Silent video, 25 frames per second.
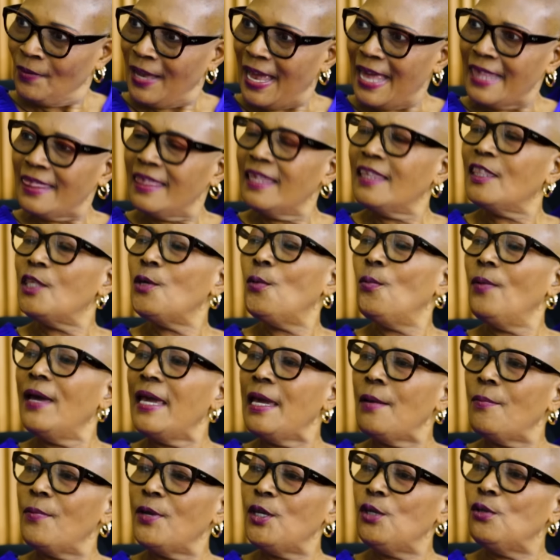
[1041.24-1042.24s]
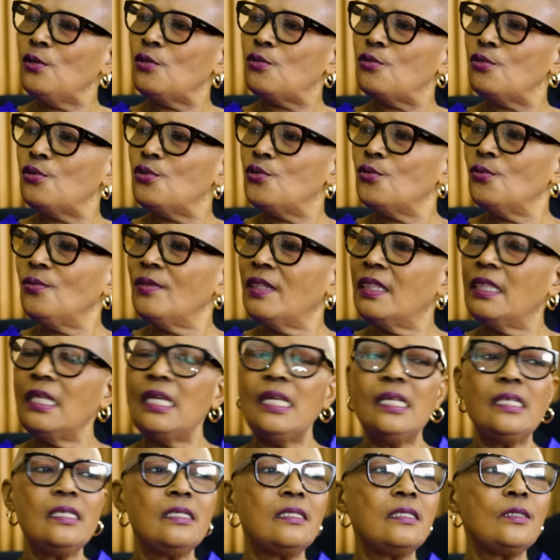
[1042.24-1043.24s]
I think the way we used to do
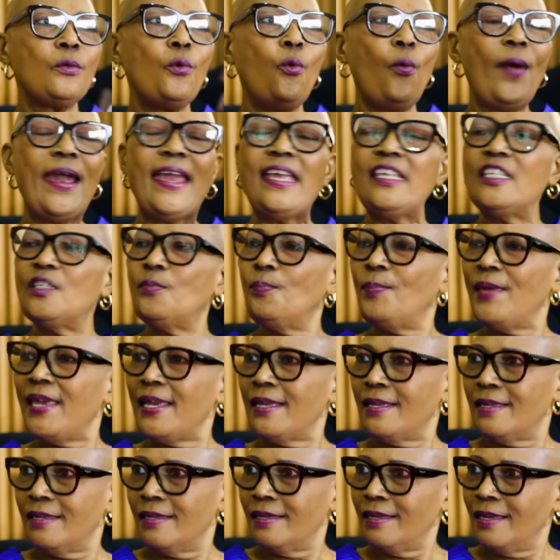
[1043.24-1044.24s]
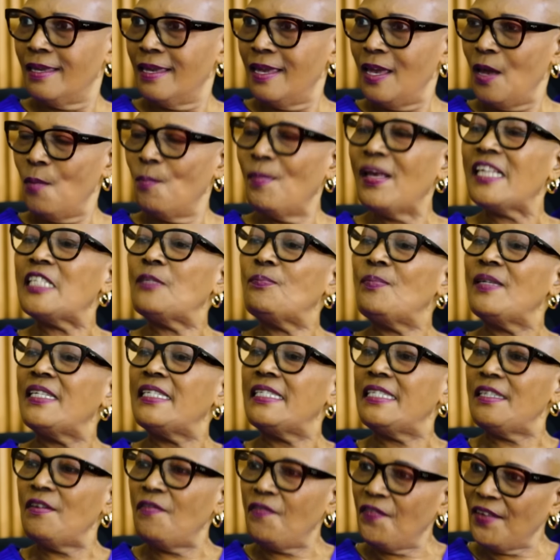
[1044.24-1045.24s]
things ways back must be
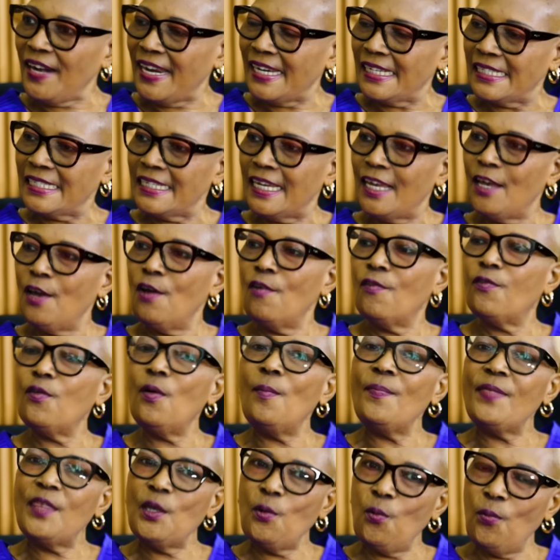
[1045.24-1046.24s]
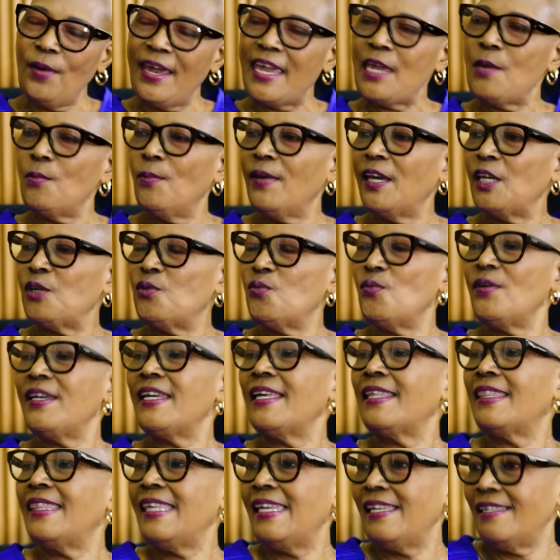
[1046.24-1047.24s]
different from the way we're
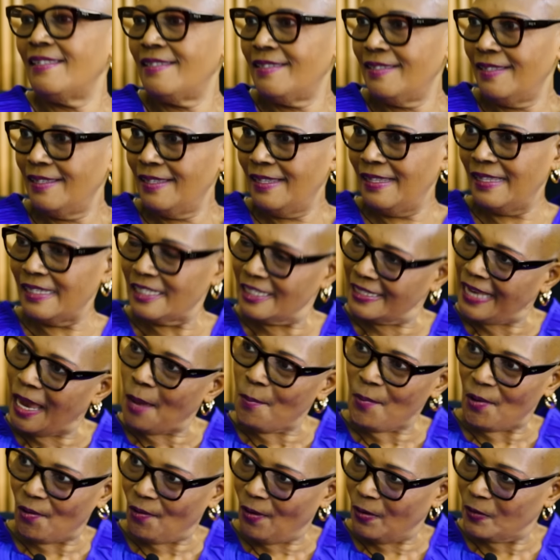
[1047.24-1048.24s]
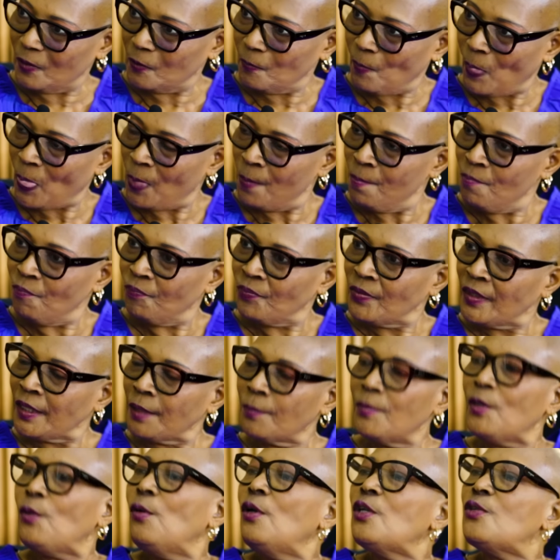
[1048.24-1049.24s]
doing things this time around.
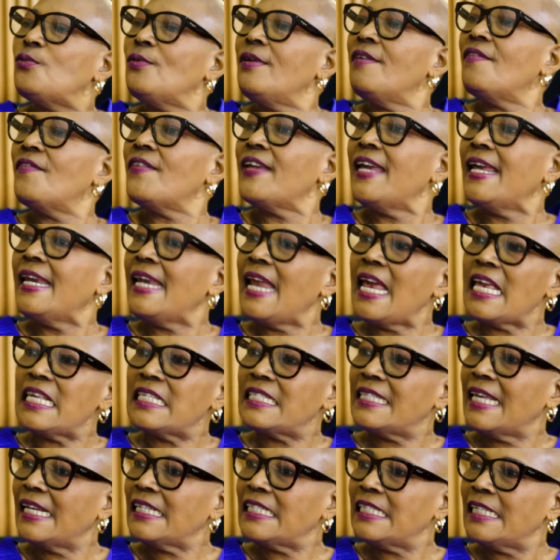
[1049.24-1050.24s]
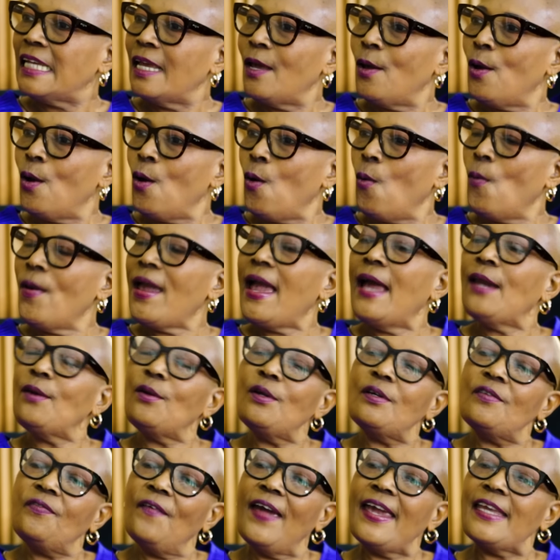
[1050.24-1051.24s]
Because we have realized that we are
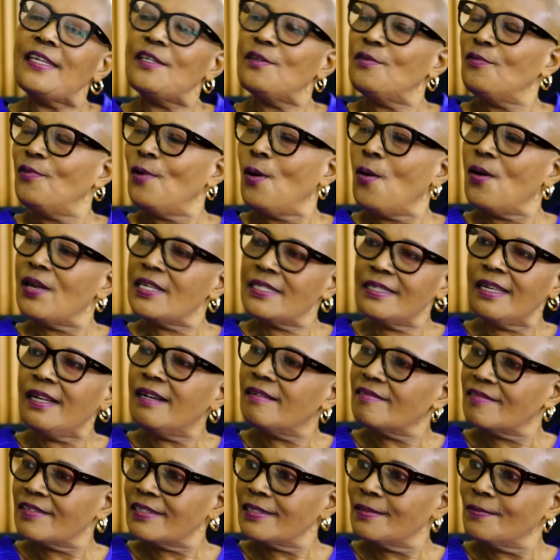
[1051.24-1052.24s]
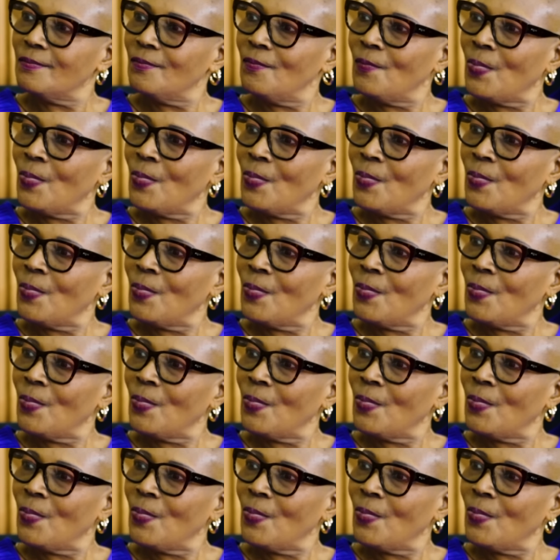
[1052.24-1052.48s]
not fighting for ourselves.